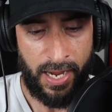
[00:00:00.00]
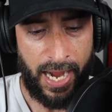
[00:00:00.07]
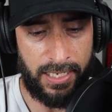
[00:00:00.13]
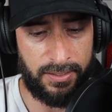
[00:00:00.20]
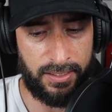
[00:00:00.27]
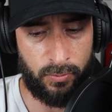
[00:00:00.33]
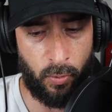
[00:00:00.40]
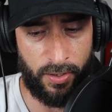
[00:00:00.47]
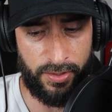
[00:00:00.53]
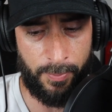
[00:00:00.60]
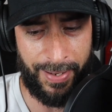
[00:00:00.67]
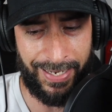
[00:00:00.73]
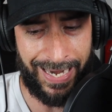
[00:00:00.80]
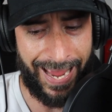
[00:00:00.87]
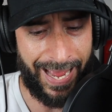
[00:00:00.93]
I think one of the
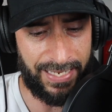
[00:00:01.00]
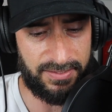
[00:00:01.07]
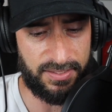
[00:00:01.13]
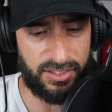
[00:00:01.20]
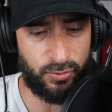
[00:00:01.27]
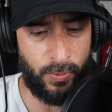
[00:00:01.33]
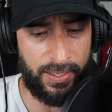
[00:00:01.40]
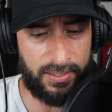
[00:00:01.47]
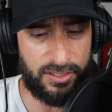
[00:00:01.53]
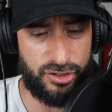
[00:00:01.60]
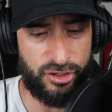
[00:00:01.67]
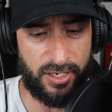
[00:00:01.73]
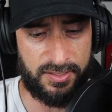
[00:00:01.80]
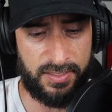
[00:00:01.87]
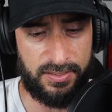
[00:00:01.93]
main adds this week is
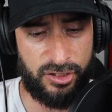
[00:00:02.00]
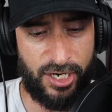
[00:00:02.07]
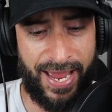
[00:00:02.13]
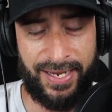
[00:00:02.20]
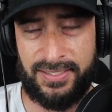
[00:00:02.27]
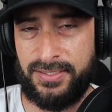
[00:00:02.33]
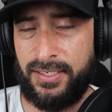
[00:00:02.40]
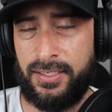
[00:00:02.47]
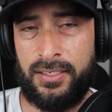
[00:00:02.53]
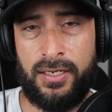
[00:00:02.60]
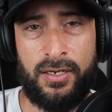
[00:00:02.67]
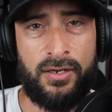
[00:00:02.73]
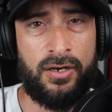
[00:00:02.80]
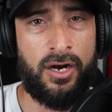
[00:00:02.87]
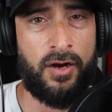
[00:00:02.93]
Justin Jackson
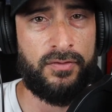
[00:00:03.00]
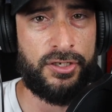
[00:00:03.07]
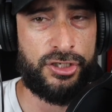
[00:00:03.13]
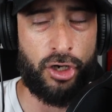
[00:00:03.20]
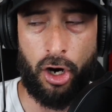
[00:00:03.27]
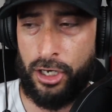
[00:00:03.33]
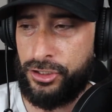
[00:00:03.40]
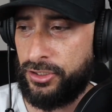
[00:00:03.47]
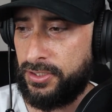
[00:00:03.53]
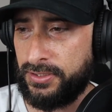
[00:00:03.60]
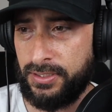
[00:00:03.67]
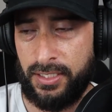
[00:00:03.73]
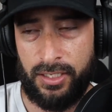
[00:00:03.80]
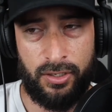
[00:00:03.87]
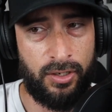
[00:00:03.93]
of the
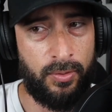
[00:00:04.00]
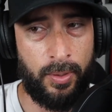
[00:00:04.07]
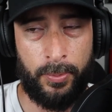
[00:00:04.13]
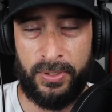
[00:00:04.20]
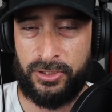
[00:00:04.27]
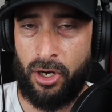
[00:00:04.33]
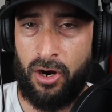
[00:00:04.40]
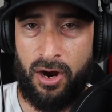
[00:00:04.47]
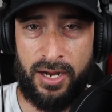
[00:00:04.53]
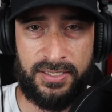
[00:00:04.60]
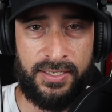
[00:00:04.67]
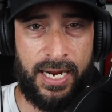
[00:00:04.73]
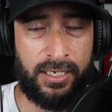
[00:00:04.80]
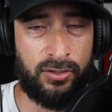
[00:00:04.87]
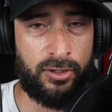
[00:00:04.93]
Chargers. When we saw
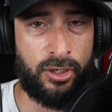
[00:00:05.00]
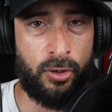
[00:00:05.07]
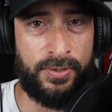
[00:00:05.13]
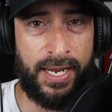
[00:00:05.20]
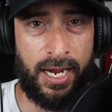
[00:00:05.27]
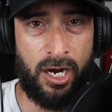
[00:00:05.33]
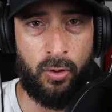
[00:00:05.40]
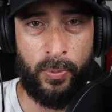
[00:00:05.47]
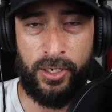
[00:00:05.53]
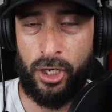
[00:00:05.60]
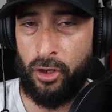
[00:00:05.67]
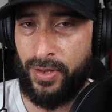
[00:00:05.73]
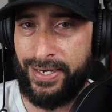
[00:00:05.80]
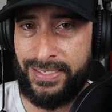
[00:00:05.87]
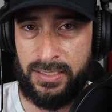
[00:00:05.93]
Austin Eckler go down, we
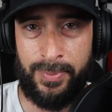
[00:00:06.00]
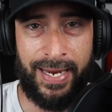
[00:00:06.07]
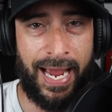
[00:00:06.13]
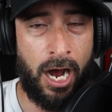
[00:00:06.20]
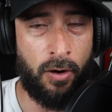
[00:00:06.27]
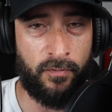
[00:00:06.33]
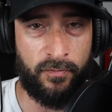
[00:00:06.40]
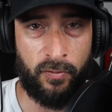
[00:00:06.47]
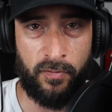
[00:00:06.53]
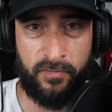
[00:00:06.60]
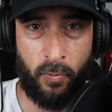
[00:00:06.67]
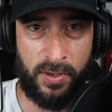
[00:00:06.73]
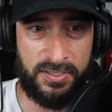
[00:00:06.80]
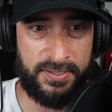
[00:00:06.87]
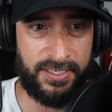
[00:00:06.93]
know that he's going to be out for
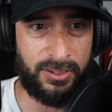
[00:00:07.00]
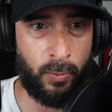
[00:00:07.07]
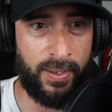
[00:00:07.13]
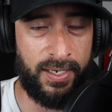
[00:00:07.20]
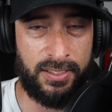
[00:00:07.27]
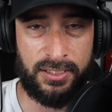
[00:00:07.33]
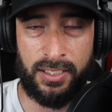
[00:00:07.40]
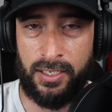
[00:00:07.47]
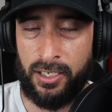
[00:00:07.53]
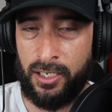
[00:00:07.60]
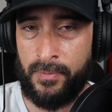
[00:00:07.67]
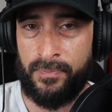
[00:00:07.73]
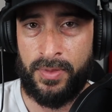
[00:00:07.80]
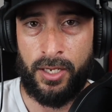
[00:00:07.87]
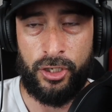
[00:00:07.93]
4 to 6 weeks.
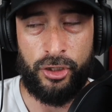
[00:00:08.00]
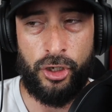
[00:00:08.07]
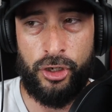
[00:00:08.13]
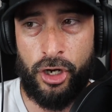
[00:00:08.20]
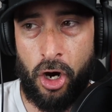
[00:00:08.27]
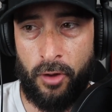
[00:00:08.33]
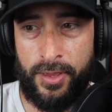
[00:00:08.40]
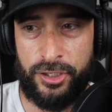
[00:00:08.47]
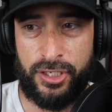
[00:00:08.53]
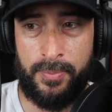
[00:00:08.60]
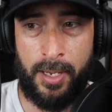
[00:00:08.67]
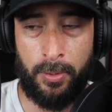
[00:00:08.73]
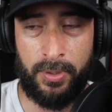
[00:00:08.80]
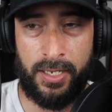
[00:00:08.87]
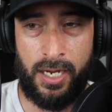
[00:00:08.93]
You know that you're going
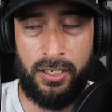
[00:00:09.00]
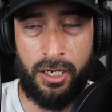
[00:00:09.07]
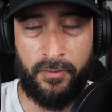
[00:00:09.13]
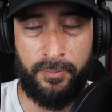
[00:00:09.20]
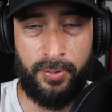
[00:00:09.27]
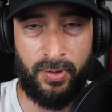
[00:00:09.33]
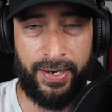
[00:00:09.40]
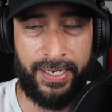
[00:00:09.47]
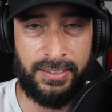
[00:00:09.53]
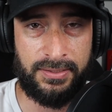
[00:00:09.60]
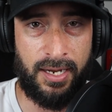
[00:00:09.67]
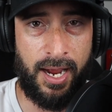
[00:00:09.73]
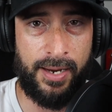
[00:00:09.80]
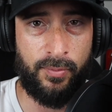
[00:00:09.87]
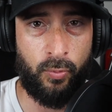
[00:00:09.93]
to be able to get enough playing
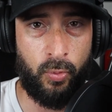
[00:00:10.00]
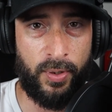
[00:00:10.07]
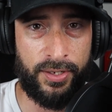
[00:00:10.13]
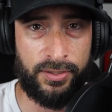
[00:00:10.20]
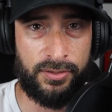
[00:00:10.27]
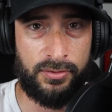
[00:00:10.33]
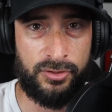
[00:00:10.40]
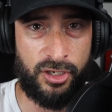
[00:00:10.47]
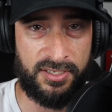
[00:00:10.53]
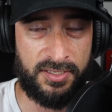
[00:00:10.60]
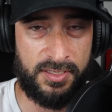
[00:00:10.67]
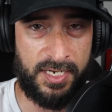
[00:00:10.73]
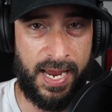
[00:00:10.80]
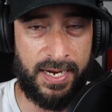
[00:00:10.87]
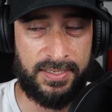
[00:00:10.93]
time with
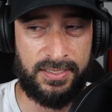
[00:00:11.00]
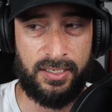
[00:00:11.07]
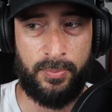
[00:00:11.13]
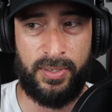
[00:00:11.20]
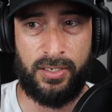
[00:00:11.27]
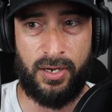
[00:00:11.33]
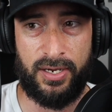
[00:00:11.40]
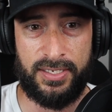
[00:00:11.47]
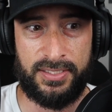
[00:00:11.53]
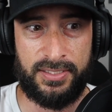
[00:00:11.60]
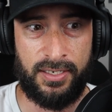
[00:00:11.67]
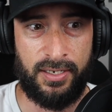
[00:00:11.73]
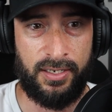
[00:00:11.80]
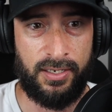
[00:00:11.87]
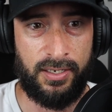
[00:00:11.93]
Justin Jackson because